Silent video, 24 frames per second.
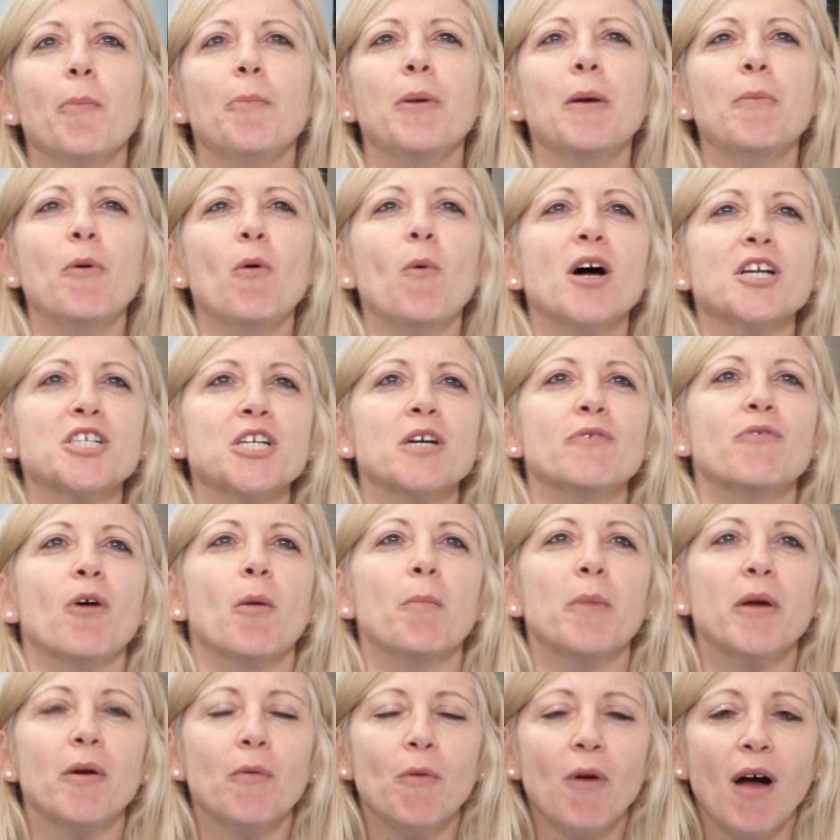people watching
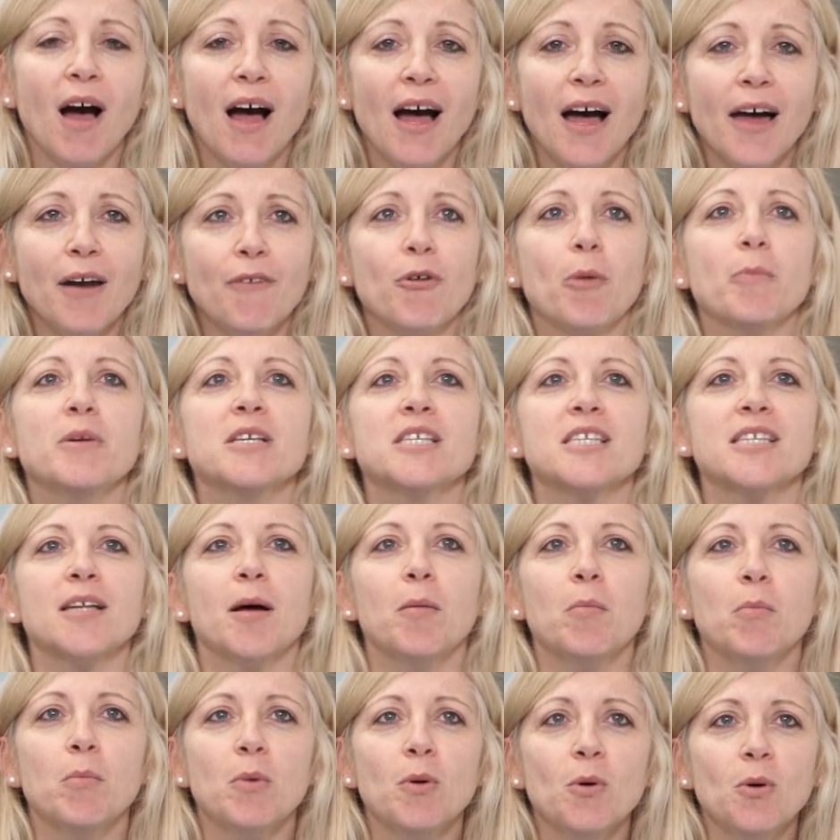from Iran, from
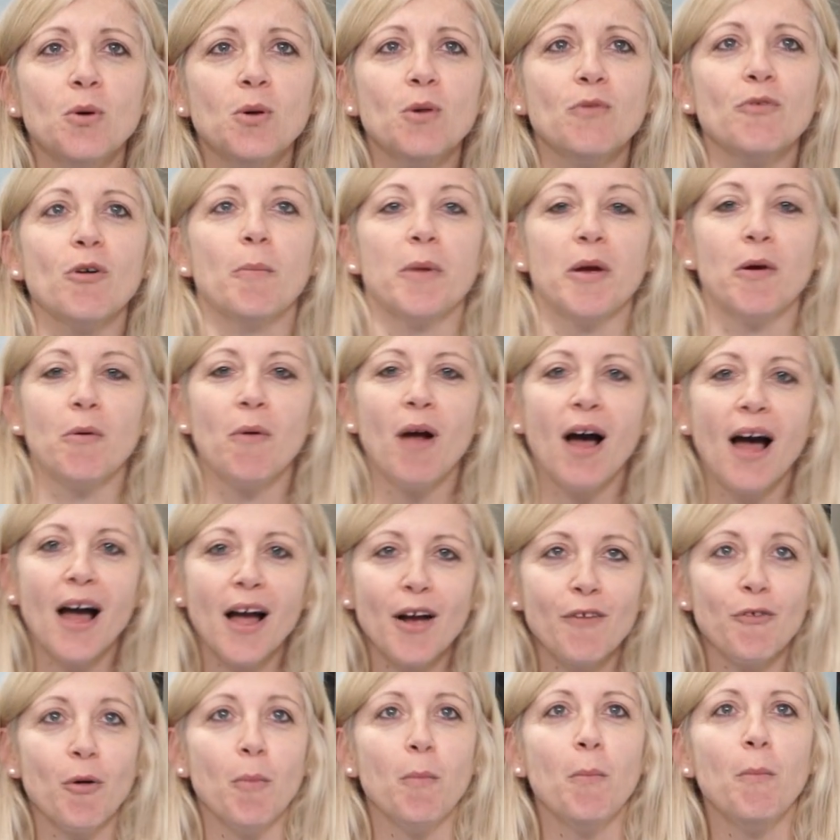Istanbul, from
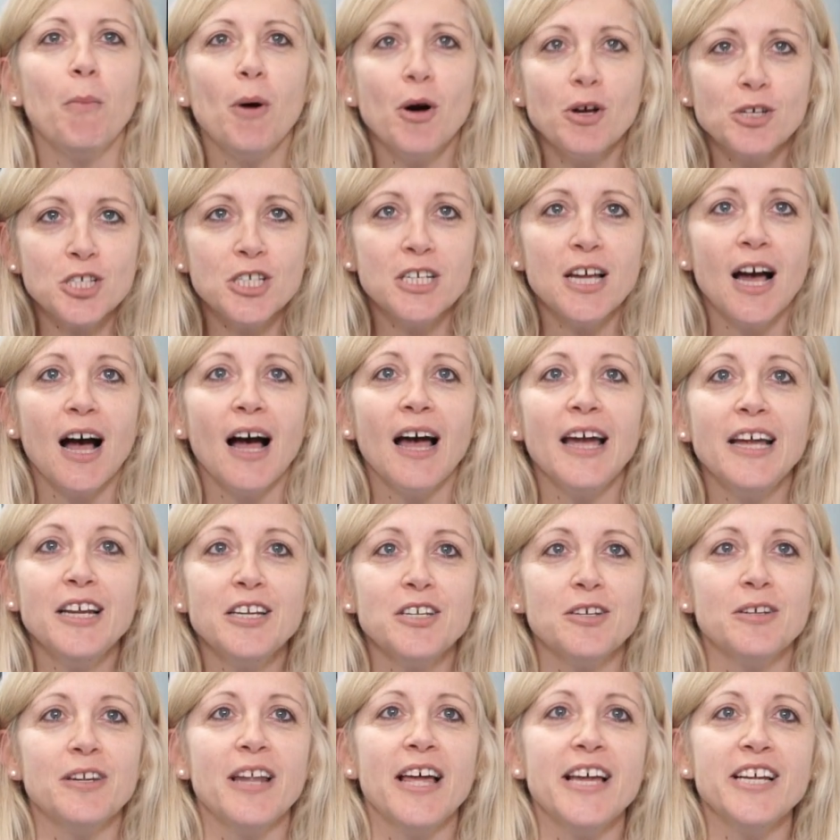Iraq, from Bosnia,
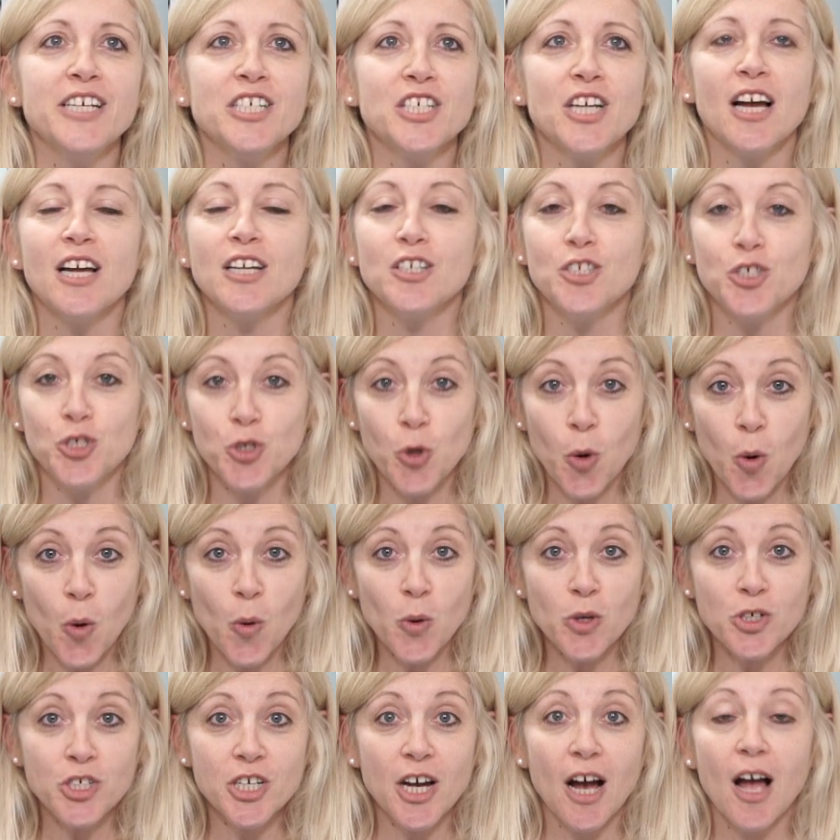Indonesia,
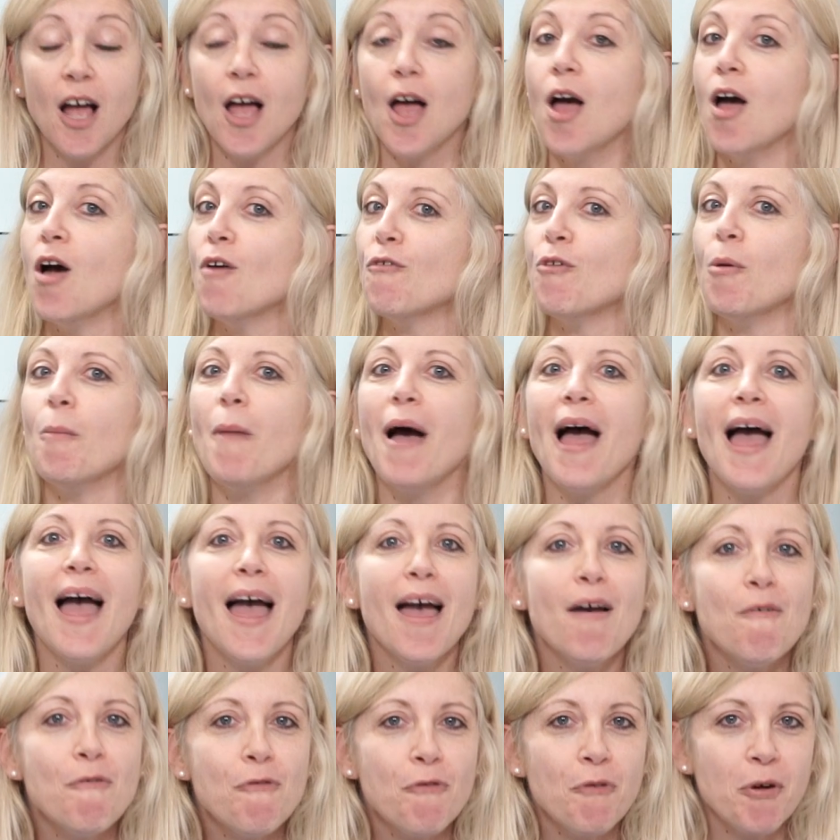Georgia, from
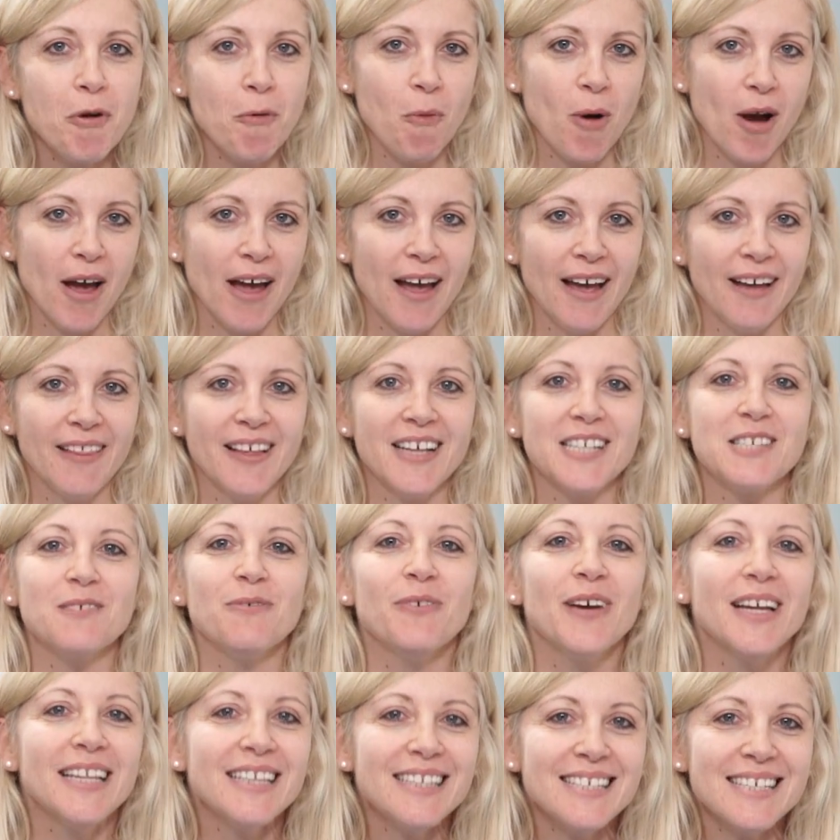everywhere. That's
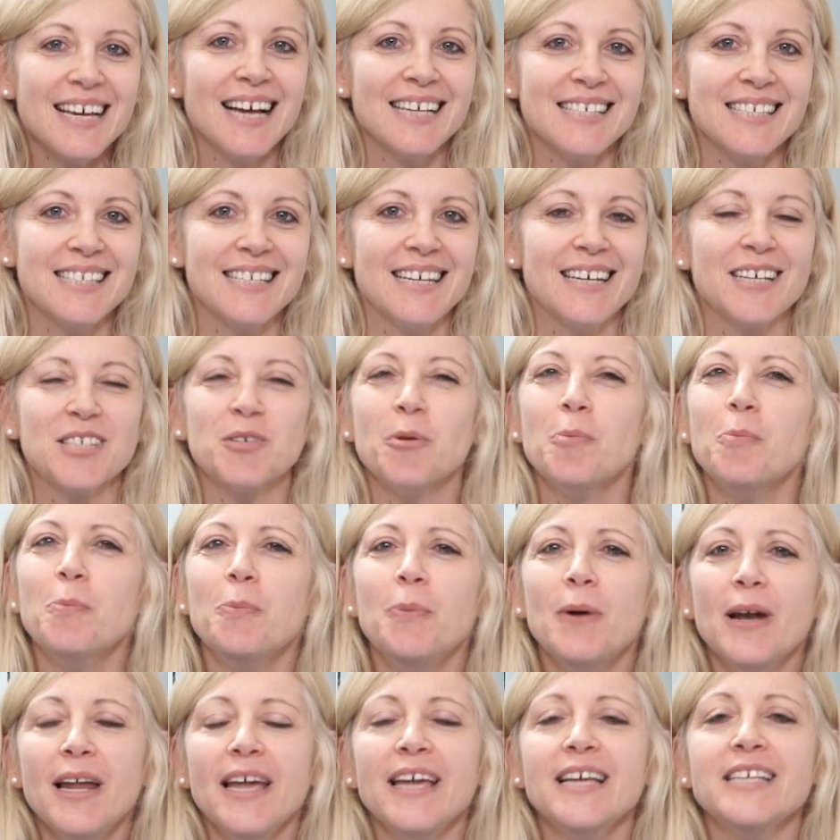fantastic. So
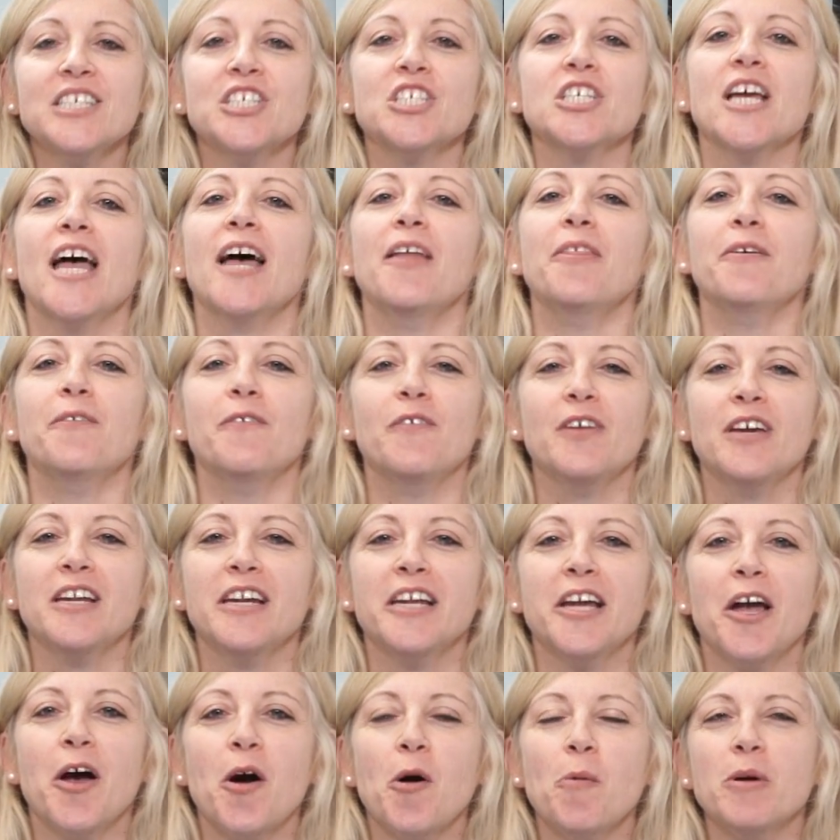please share the
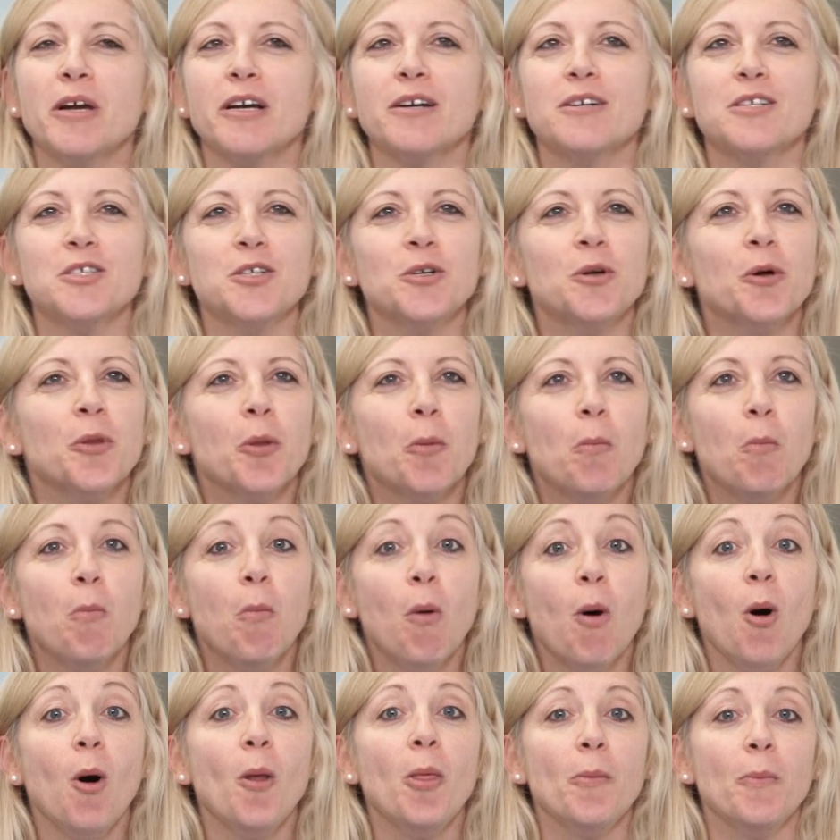video, because the
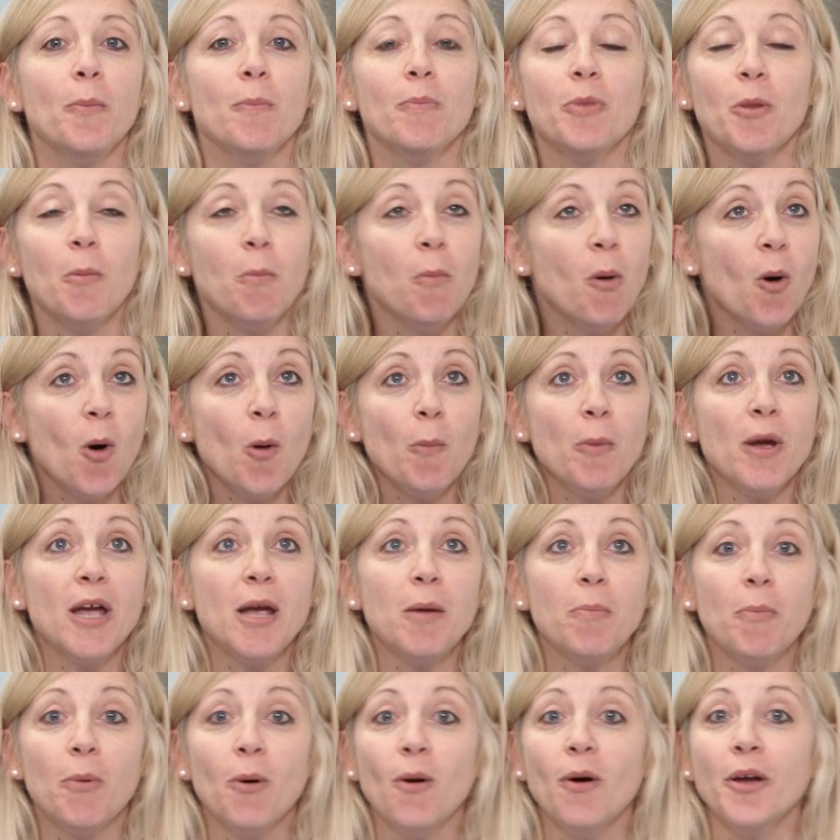more
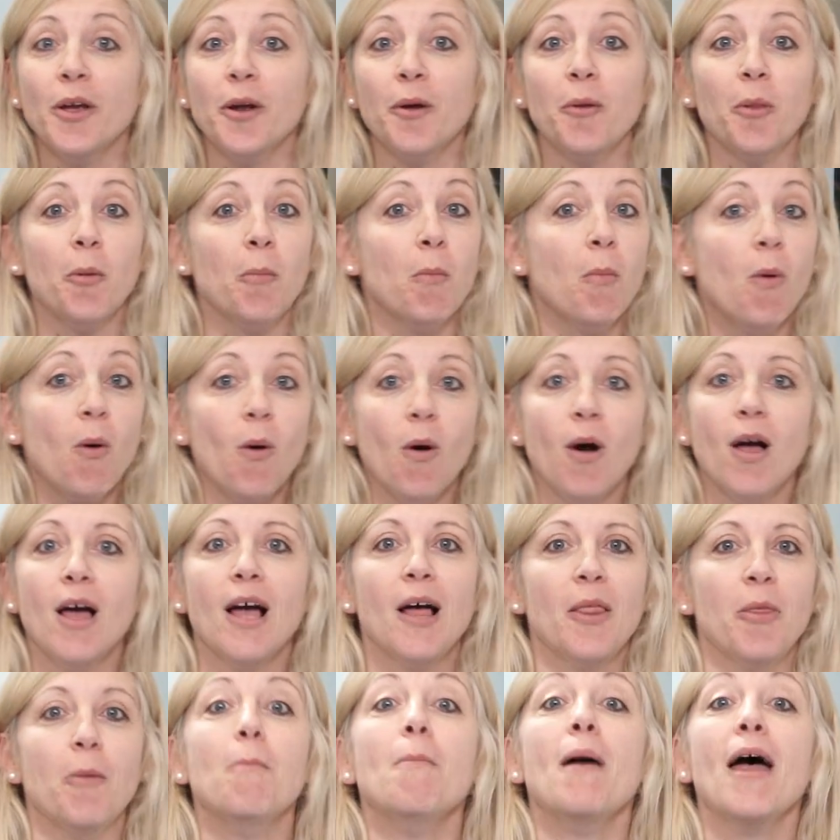people,
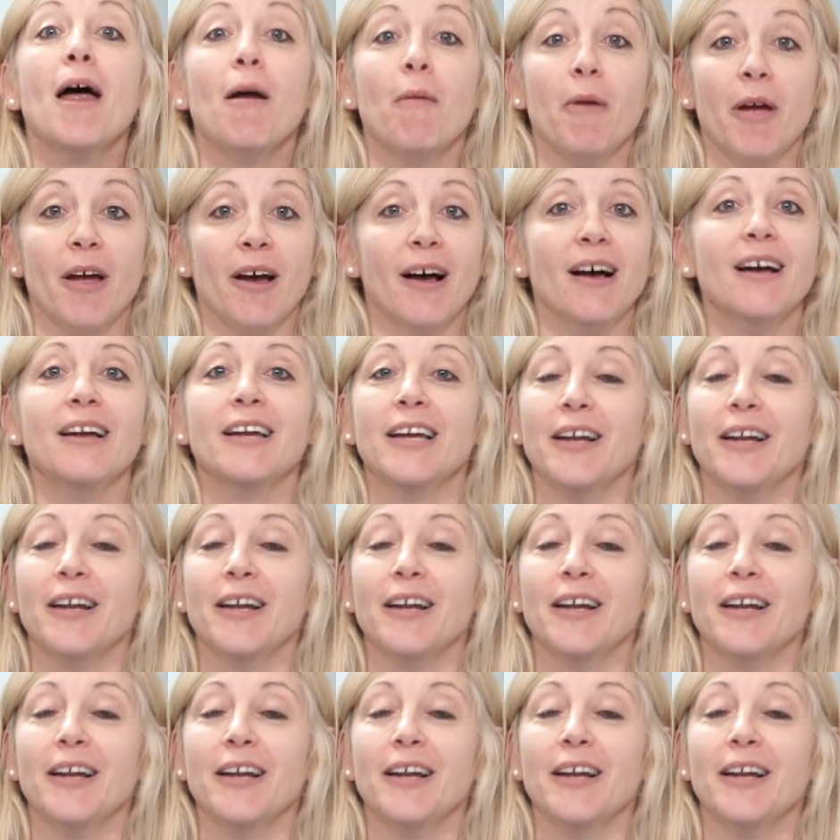the merrier.